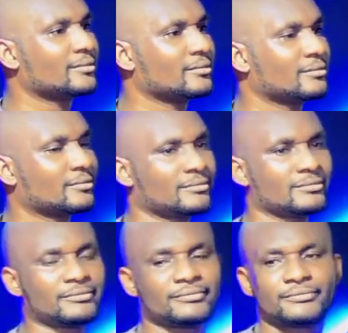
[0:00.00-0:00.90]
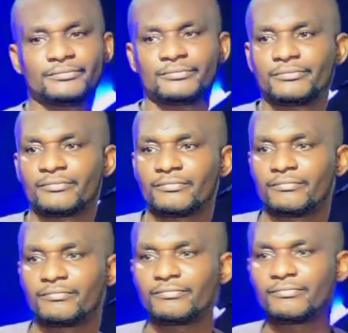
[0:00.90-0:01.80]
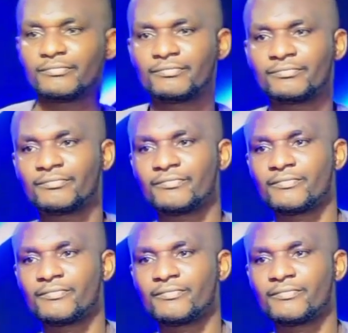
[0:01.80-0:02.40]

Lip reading: [no speech]